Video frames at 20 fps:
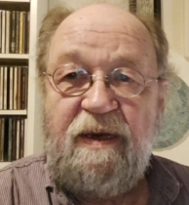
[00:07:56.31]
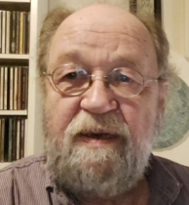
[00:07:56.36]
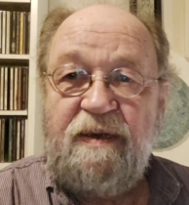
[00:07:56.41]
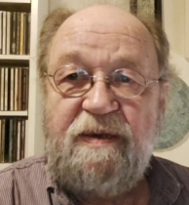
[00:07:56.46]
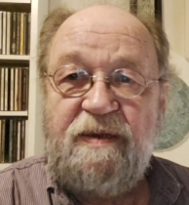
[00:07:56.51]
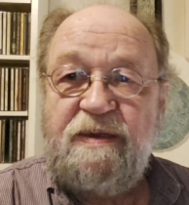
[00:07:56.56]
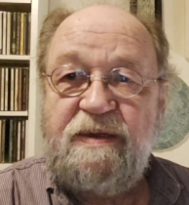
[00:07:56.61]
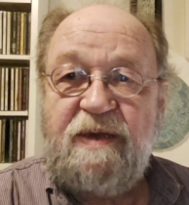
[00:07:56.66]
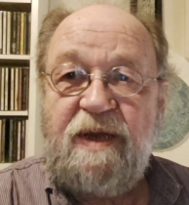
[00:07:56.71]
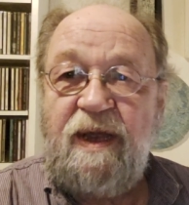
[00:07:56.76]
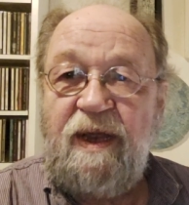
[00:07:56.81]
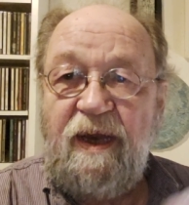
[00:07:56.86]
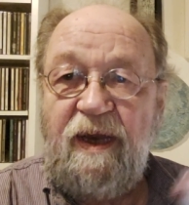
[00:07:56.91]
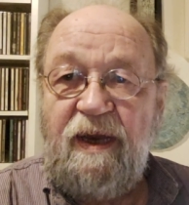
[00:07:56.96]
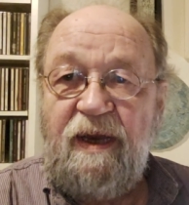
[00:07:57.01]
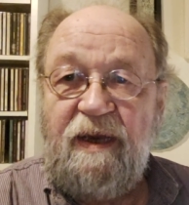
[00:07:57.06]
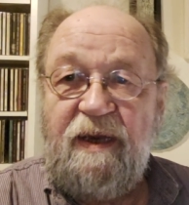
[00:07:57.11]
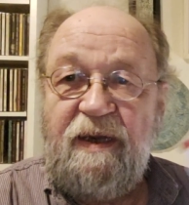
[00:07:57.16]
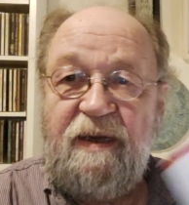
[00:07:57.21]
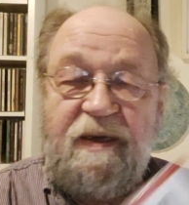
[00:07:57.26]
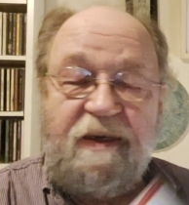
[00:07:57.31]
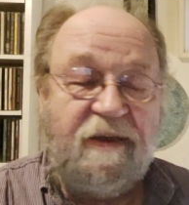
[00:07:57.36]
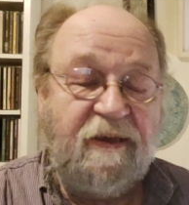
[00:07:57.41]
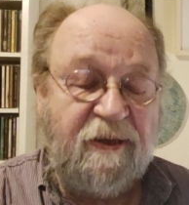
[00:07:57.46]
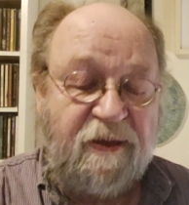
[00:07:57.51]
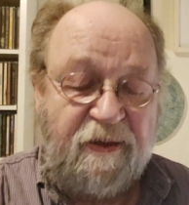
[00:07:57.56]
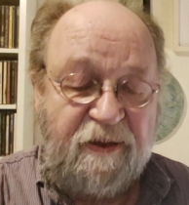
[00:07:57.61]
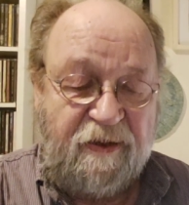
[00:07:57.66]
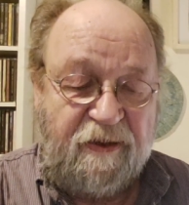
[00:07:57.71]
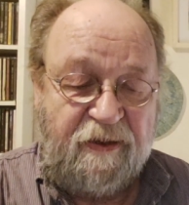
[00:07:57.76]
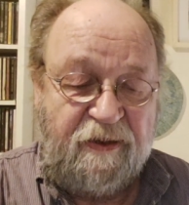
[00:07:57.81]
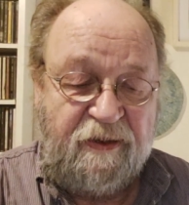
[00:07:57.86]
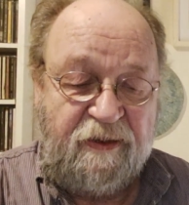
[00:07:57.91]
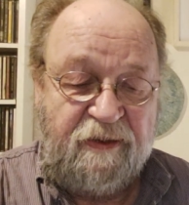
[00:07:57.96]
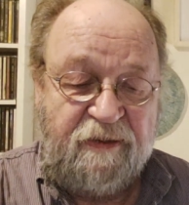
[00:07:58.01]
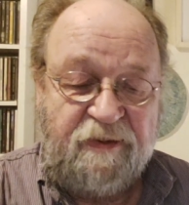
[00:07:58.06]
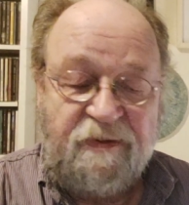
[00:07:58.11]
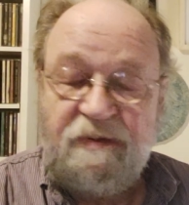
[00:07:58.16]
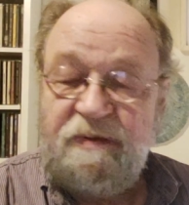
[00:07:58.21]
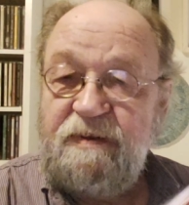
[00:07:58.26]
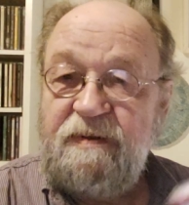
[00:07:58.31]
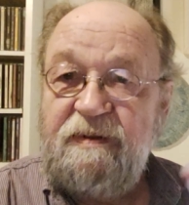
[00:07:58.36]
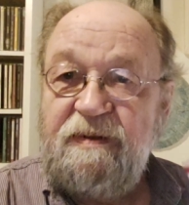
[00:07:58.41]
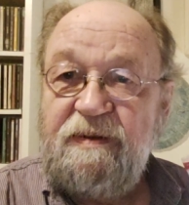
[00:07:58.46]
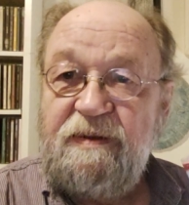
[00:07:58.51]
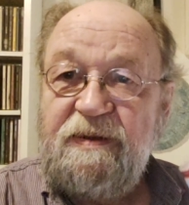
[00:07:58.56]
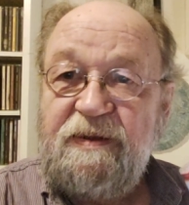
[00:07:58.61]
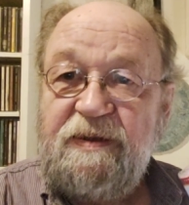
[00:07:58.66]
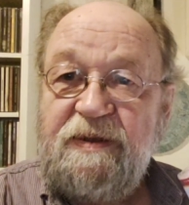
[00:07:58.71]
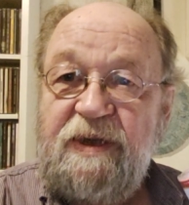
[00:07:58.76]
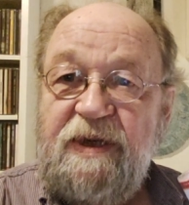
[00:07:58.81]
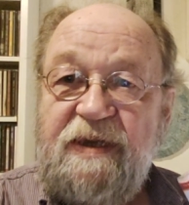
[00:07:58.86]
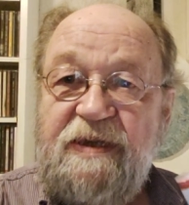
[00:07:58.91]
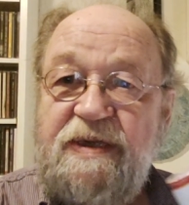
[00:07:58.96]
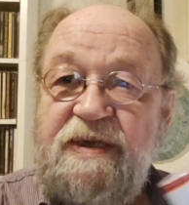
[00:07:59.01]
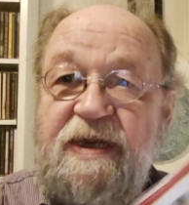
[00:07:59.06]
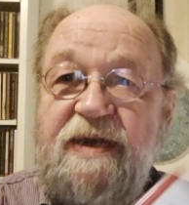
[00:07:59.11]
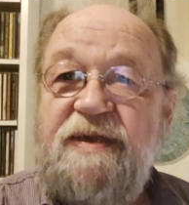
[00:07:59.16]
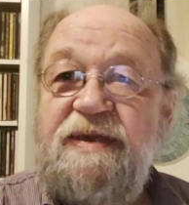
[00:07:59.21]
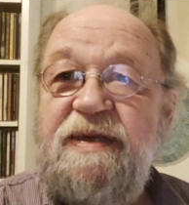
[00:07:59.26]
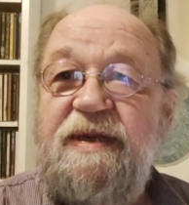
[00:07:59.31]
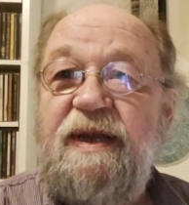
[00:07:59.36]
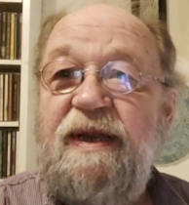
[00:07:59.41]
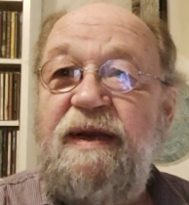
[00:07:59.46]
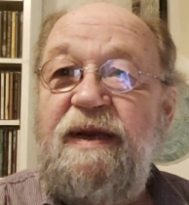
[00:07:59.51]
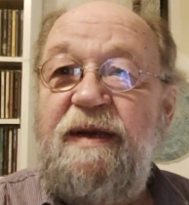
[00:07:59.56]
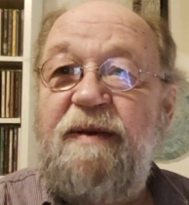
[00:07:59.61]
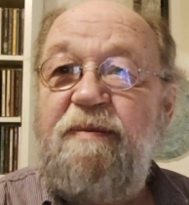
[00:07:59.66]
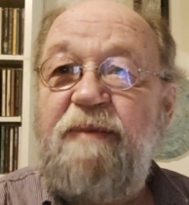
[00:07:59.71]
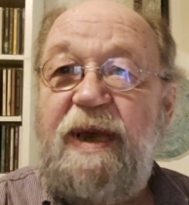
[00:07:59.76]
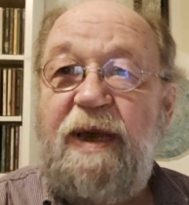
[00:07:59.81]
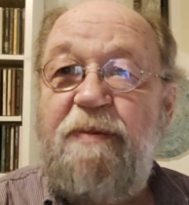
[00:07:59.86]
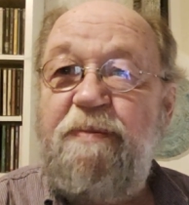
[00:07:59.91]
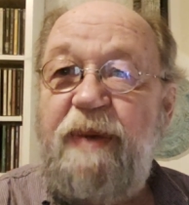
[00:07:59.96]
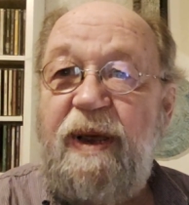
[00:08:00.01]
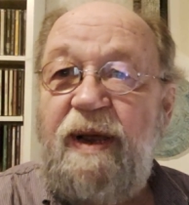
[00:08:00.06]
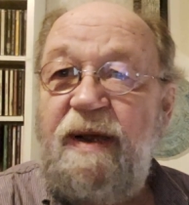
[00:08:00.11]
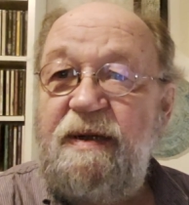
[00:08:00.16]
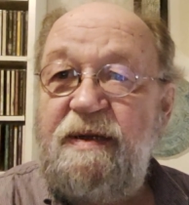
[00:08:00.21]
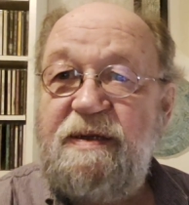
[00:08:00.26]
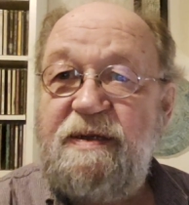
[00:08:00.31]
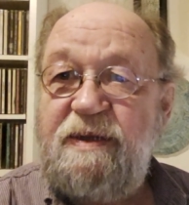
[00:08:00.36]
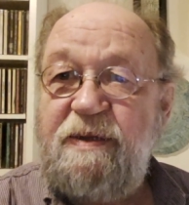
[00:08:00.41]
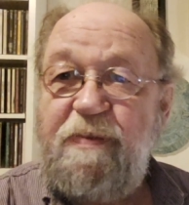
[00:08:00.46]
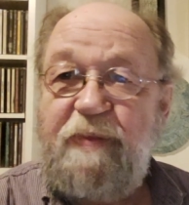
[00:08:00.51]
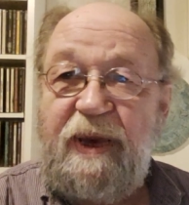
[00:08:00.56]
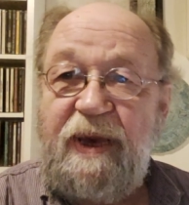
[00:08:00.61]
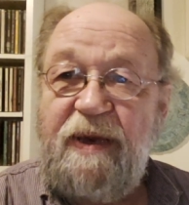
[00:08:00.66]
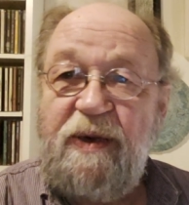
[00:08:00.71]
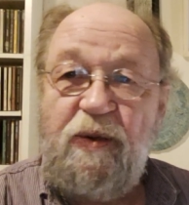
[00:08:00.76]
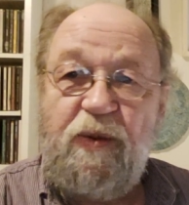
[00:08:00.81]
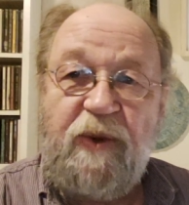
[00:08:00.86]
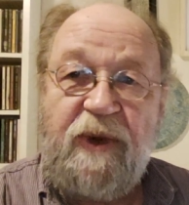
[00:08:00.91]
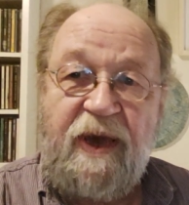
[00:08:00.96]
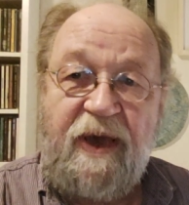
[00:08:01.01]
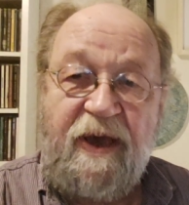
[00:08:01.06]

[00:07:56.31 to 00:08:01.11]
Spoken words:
still existing McBain's tobacco we